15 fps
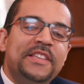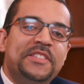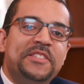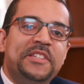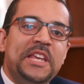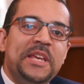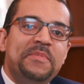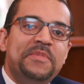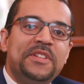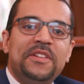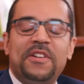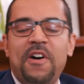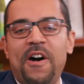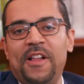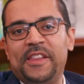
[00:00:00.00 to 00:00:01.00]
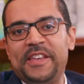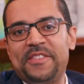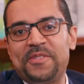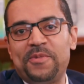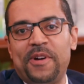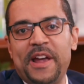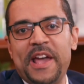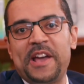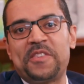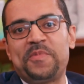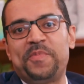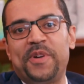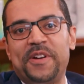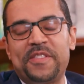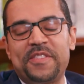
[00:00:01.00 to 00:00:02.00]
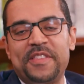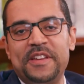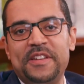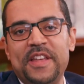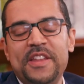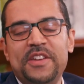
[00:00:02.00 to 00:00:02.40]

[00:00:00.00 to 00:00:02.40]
esteemed colleagues who are experts in